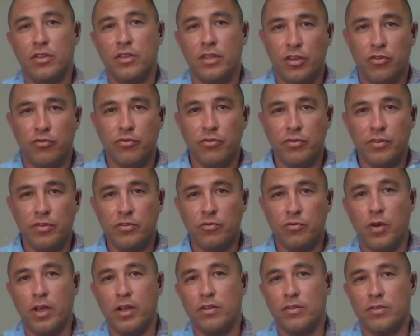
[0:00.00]
They drill these
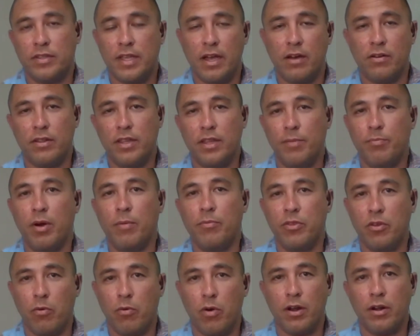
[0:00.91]
wells down and they pump
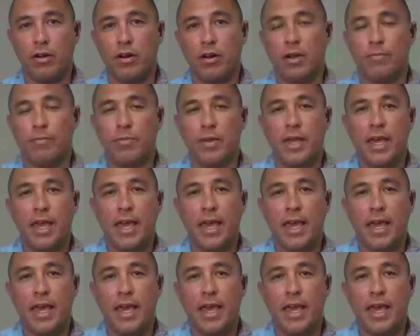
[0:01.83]
the water up.